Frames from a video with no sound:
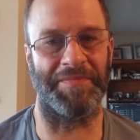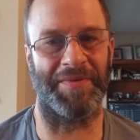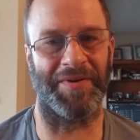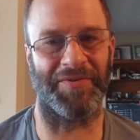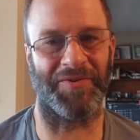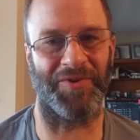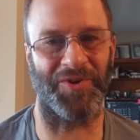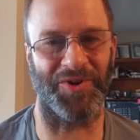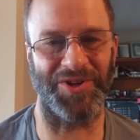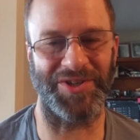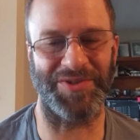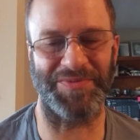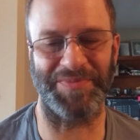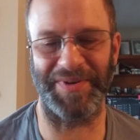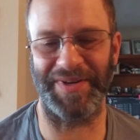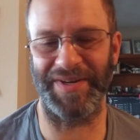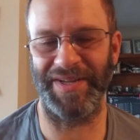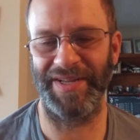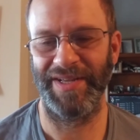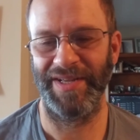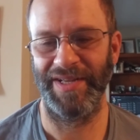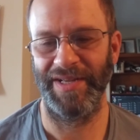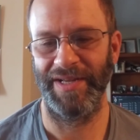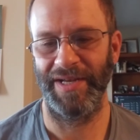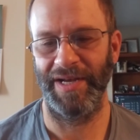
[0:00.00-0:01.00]
of course, but
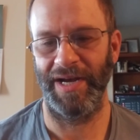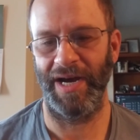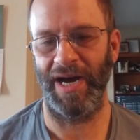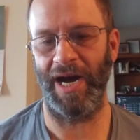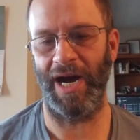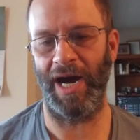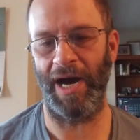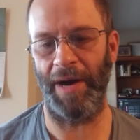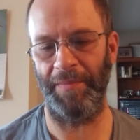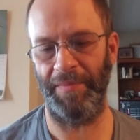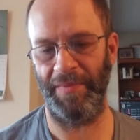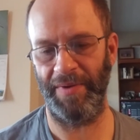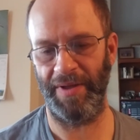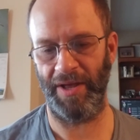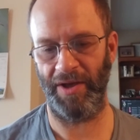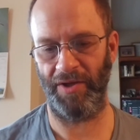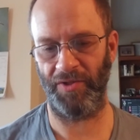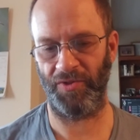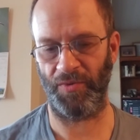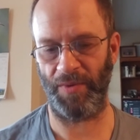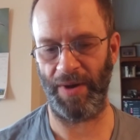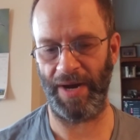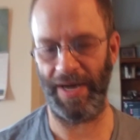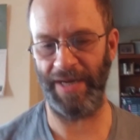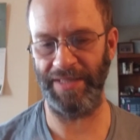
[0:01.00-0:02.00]
um,
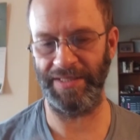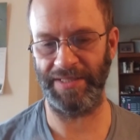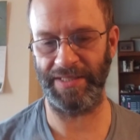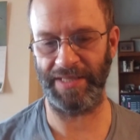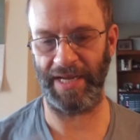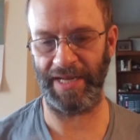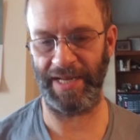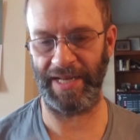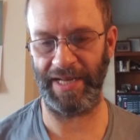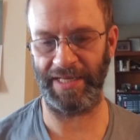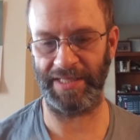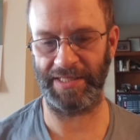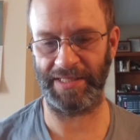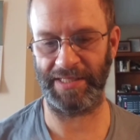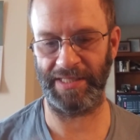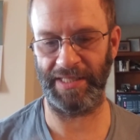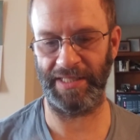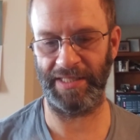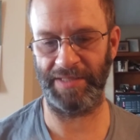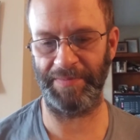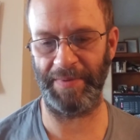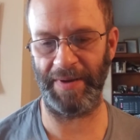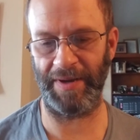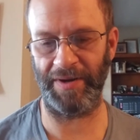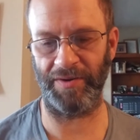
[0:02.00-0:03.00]
health wise, I guess
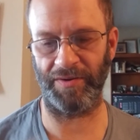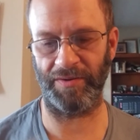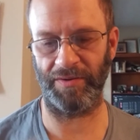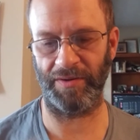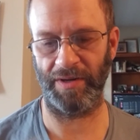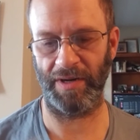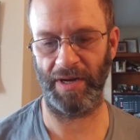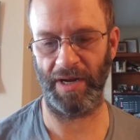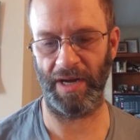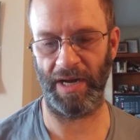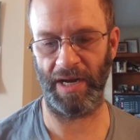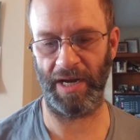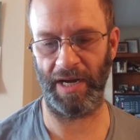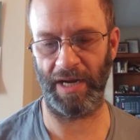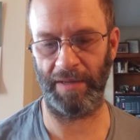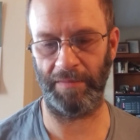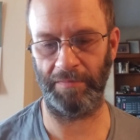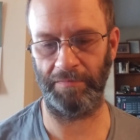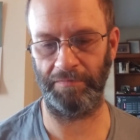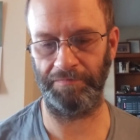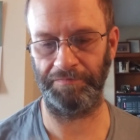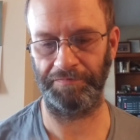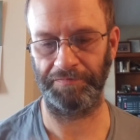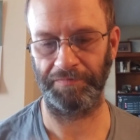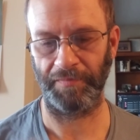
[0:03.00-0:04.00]
it's better.
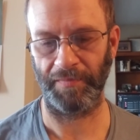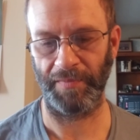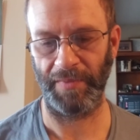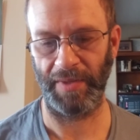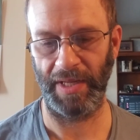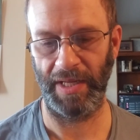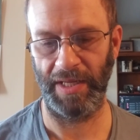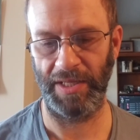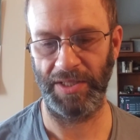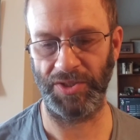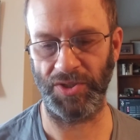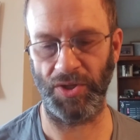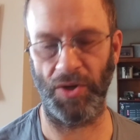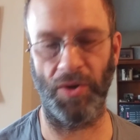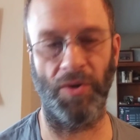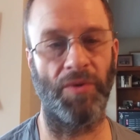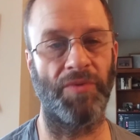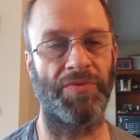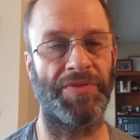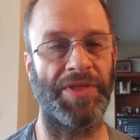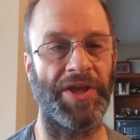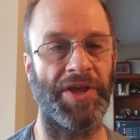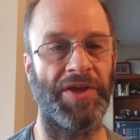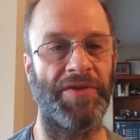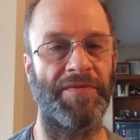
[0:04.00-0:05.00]
Um, so
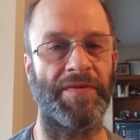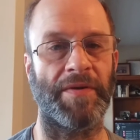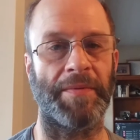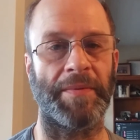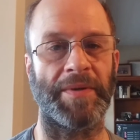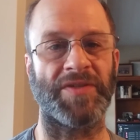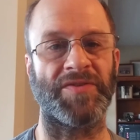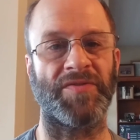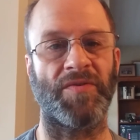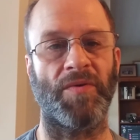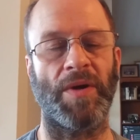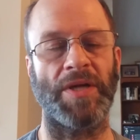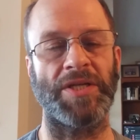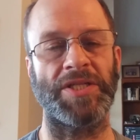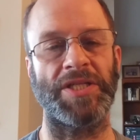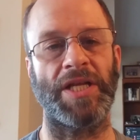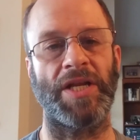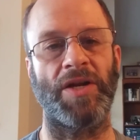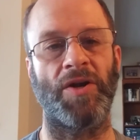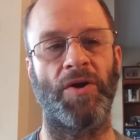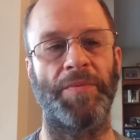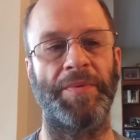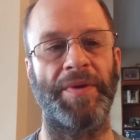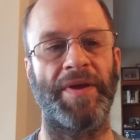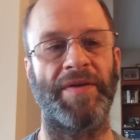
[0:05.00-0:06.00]
thank you very much for watching,
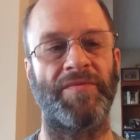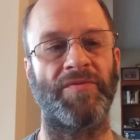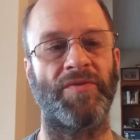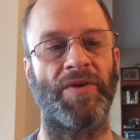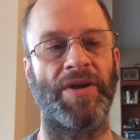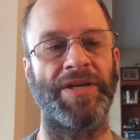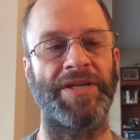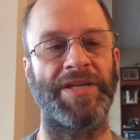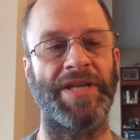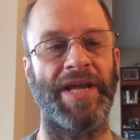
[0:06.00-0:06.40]
and I hope you have a great